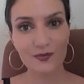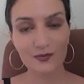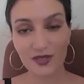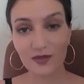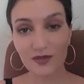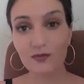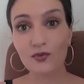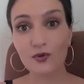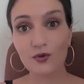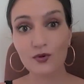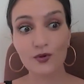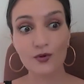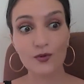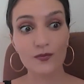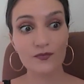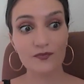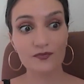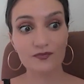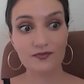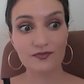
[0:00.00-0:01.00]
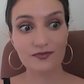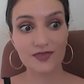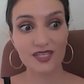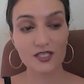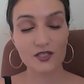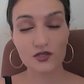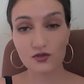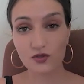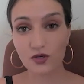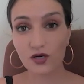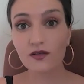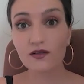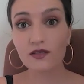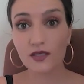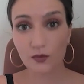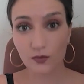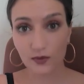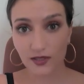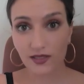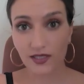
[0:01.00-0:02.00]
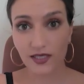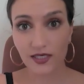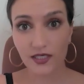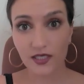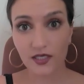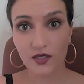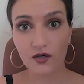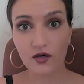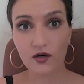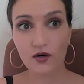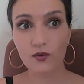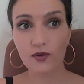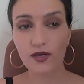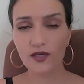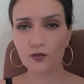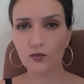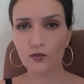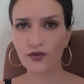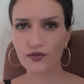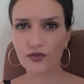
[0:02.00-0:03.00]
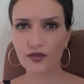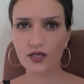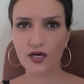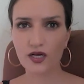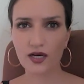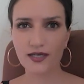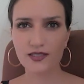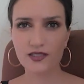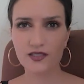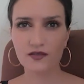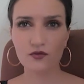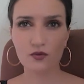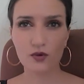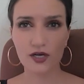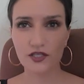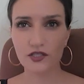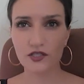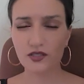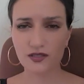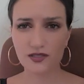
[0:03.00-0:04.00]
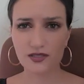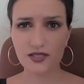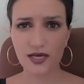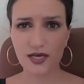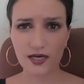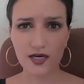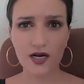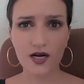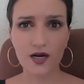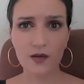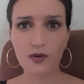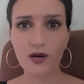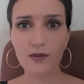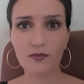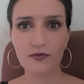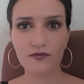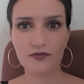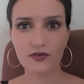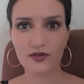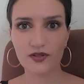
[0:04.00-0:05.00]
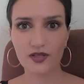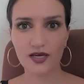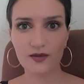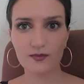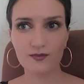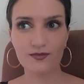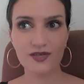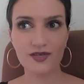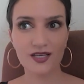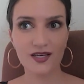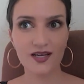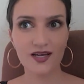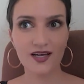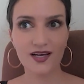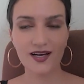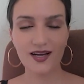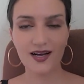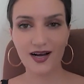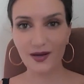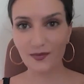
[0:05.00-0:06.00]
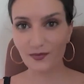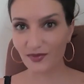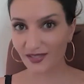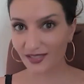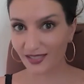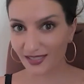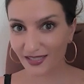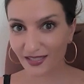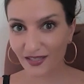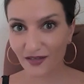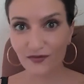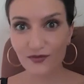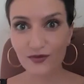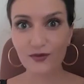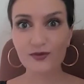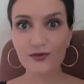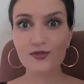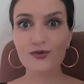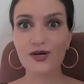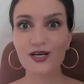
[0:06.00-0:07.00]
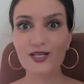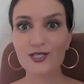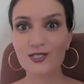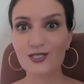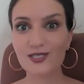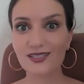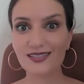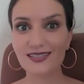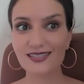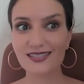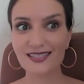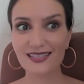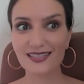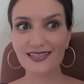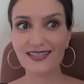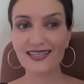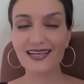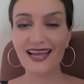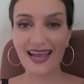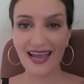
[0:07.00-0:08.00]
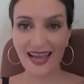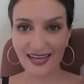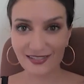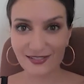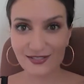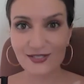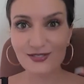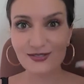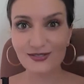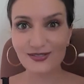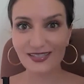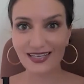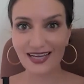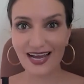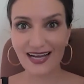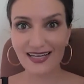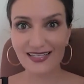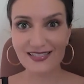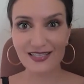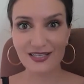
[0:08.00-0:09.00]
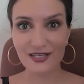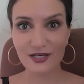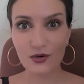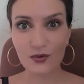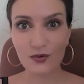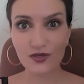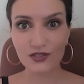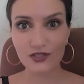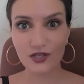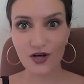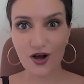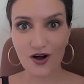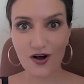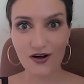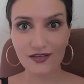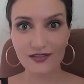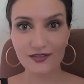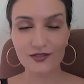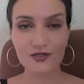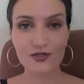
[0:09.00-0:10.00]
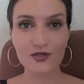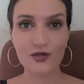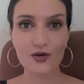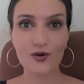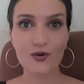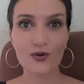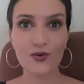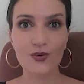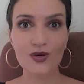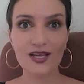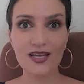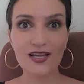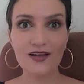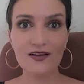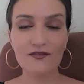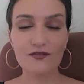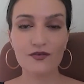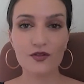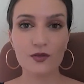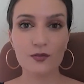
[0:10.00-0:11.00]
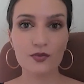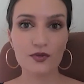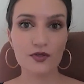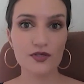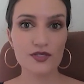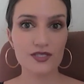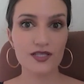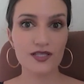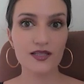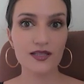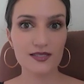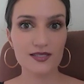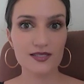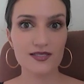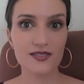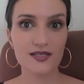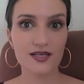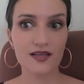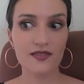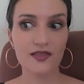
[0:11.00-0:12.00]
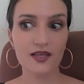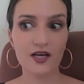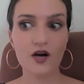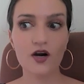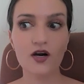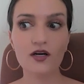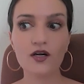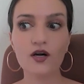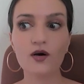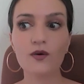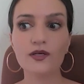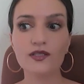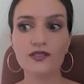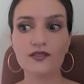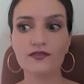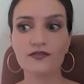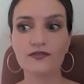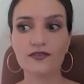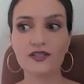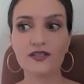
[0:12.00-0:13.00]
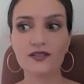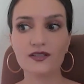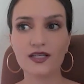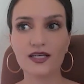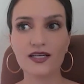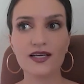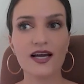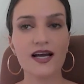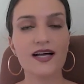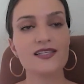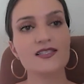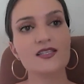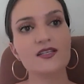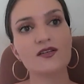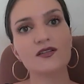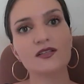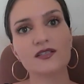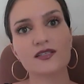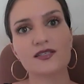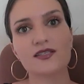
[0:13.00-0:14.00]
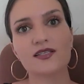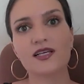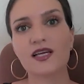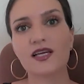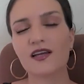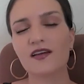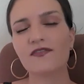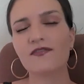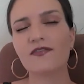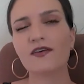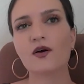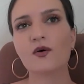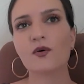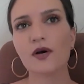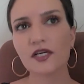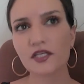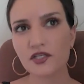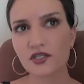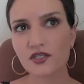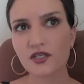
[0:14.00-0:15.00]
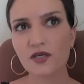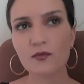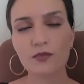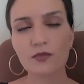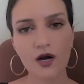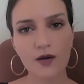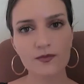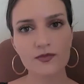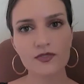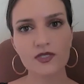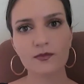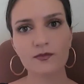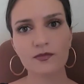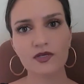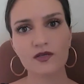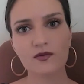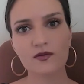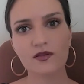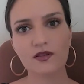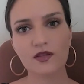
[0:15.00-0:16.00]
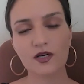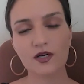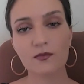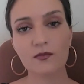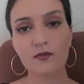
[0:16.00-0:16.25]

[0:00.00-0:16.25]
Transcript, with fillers: people struggling with letting go and with the kinds of questions that come up for them. I'm thinking of those questions and answering as I go along. So for the person listening, they are going to feel like as they're listening, if a question pops up in their